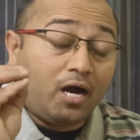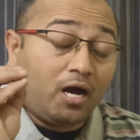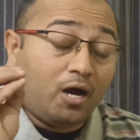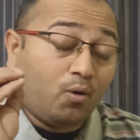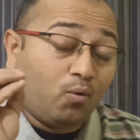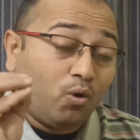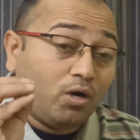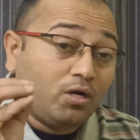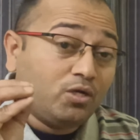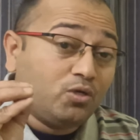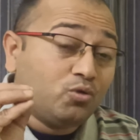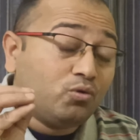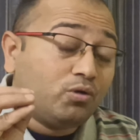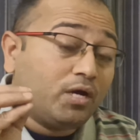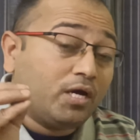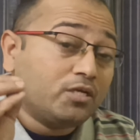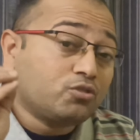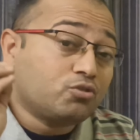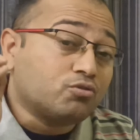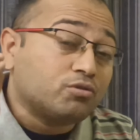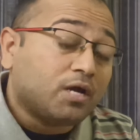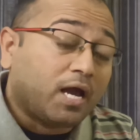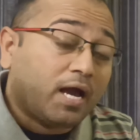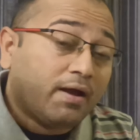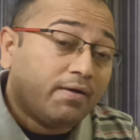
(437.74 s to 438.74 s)
I want you
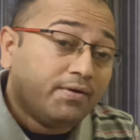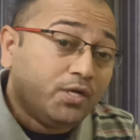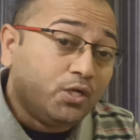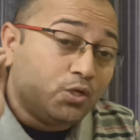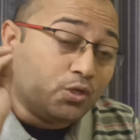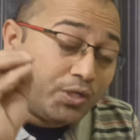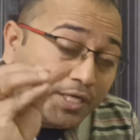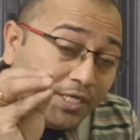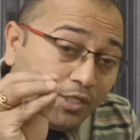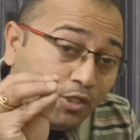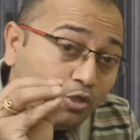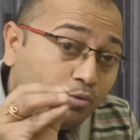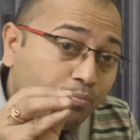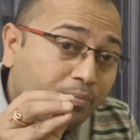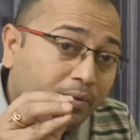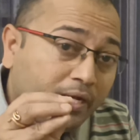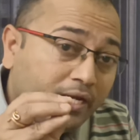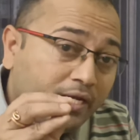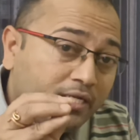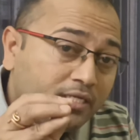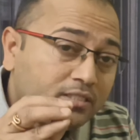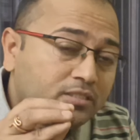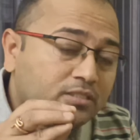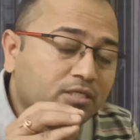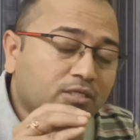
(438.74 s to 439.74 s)
guys to have a look into
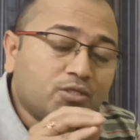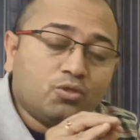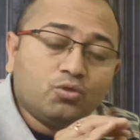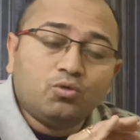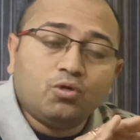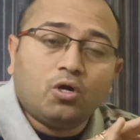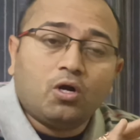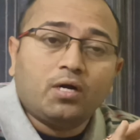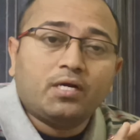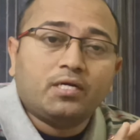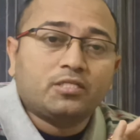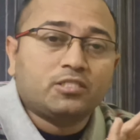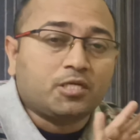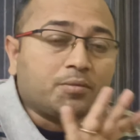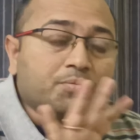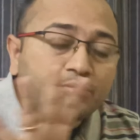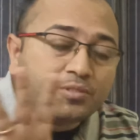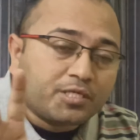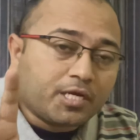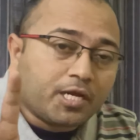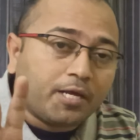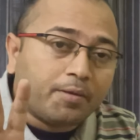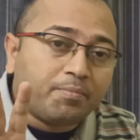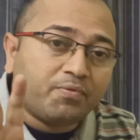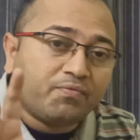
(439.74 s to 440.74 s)
playlist. Do not
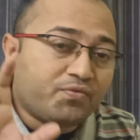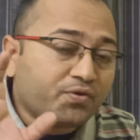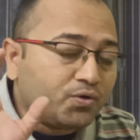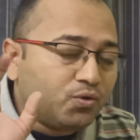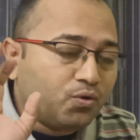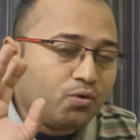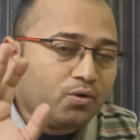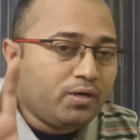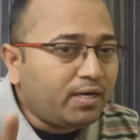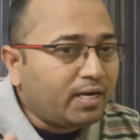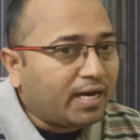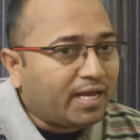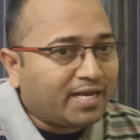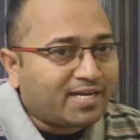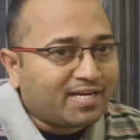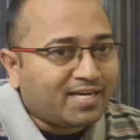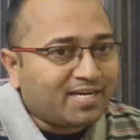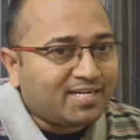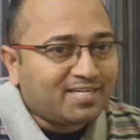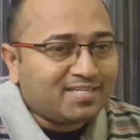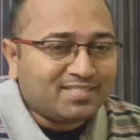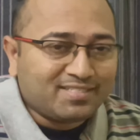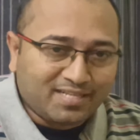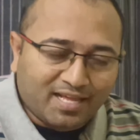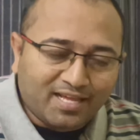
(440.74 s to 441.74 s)
subscribe if you don't like
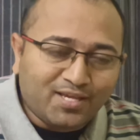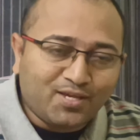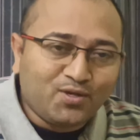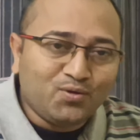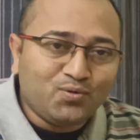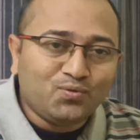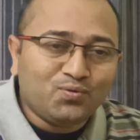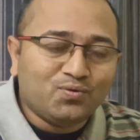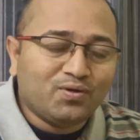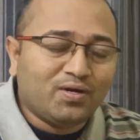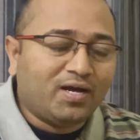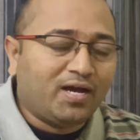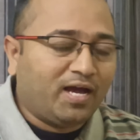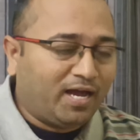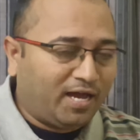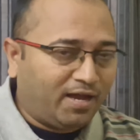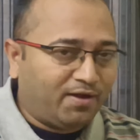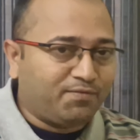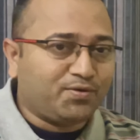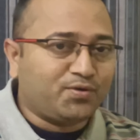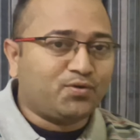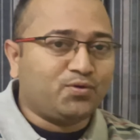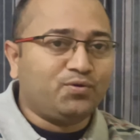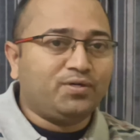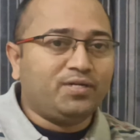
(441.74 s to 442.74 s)
it. Thank you.
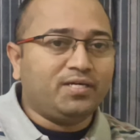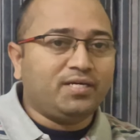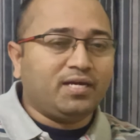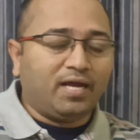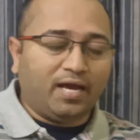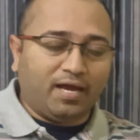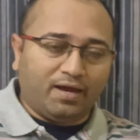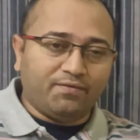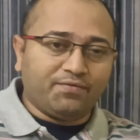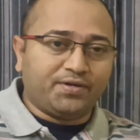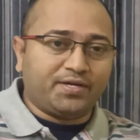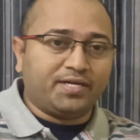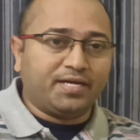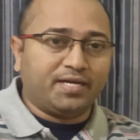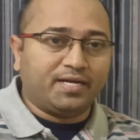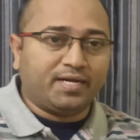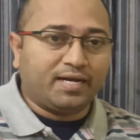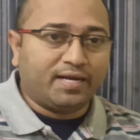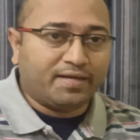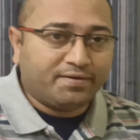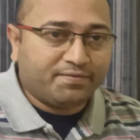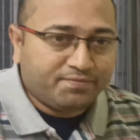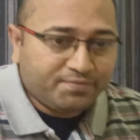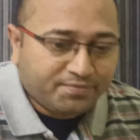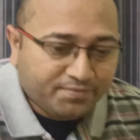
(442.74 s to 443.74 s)
Have a good day. Have a great
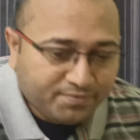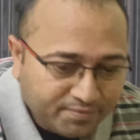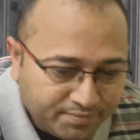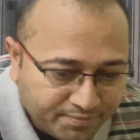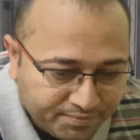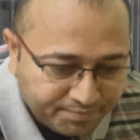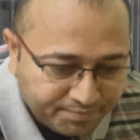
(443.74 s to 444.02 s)
life.